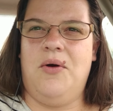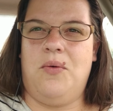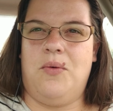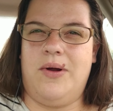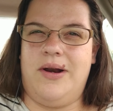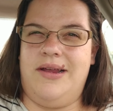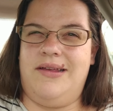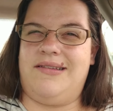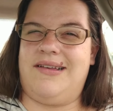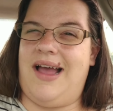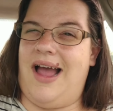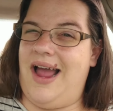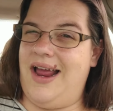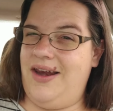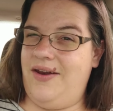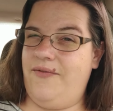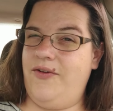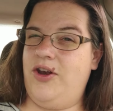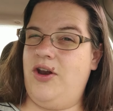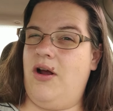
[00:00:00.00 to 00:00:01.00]
what is
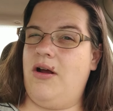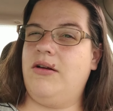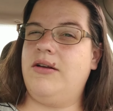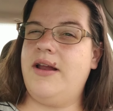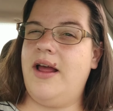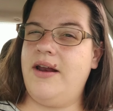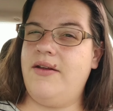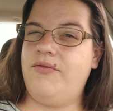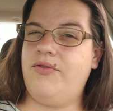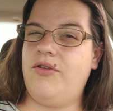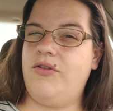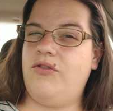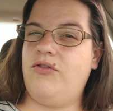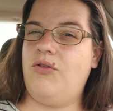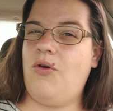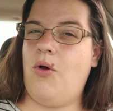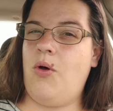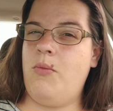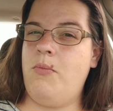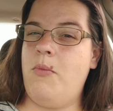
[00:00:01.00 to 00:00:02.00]
kind of a dark night of the
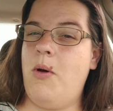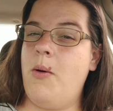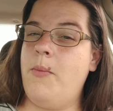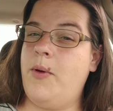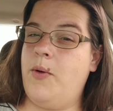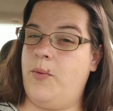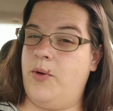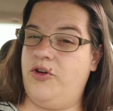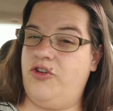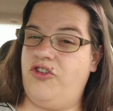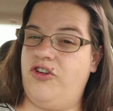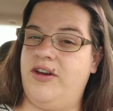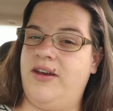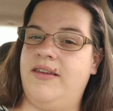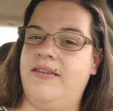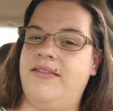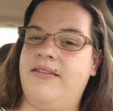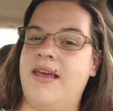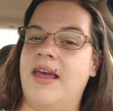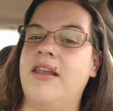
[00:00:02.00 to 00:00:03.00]
soul moment, when she
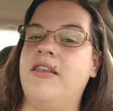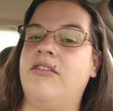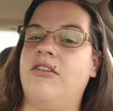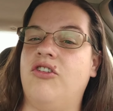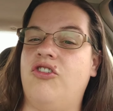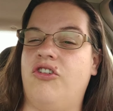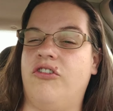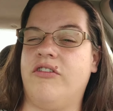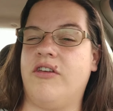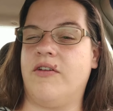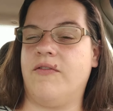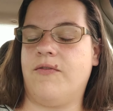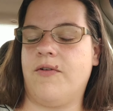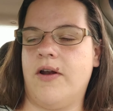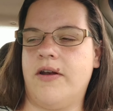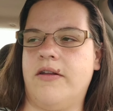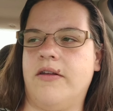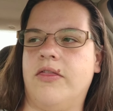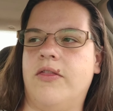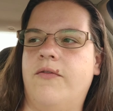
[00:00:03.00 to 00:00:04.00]
descends and she's
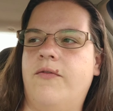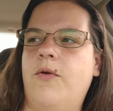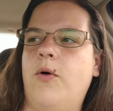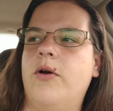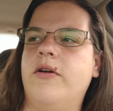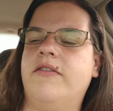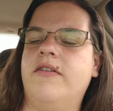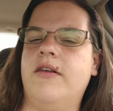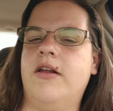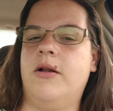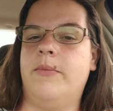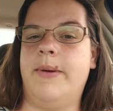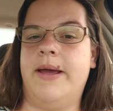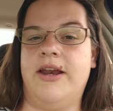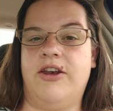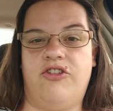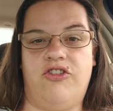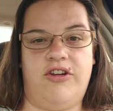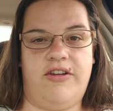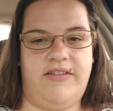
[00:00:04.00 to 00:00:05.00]
confronting the Force a little bit
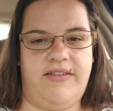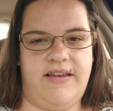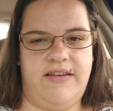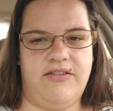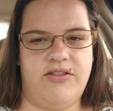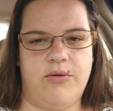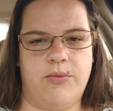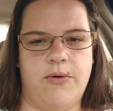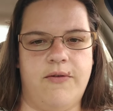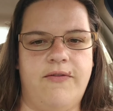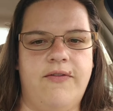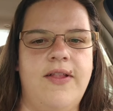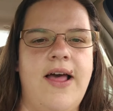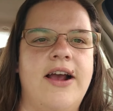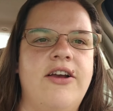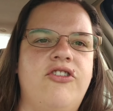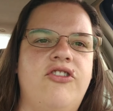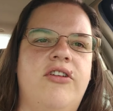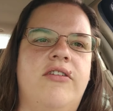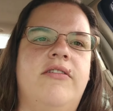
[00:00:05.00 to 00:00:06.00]
and she sees the
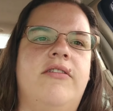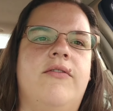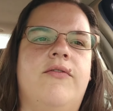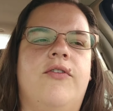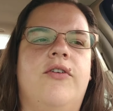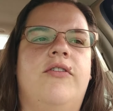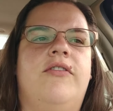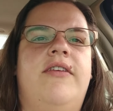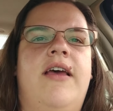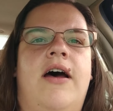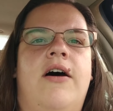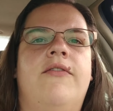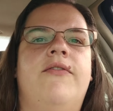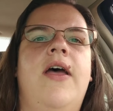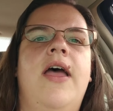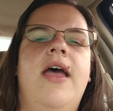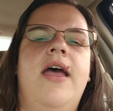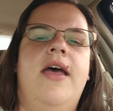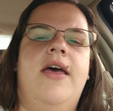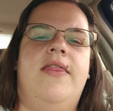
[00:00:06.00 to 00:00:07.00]
reflections of herself.
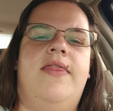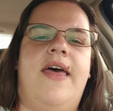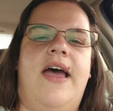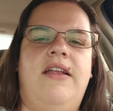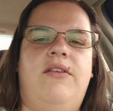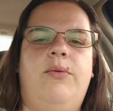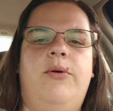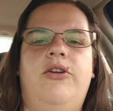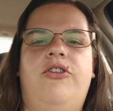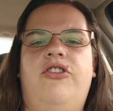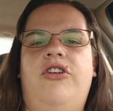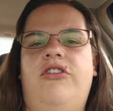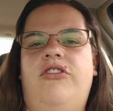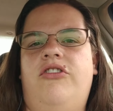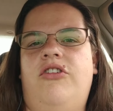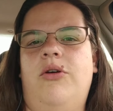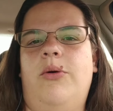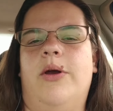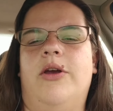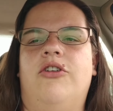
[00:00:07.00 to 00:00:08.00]
That's what she's
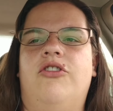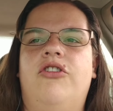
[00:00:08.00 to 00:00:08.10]
doing.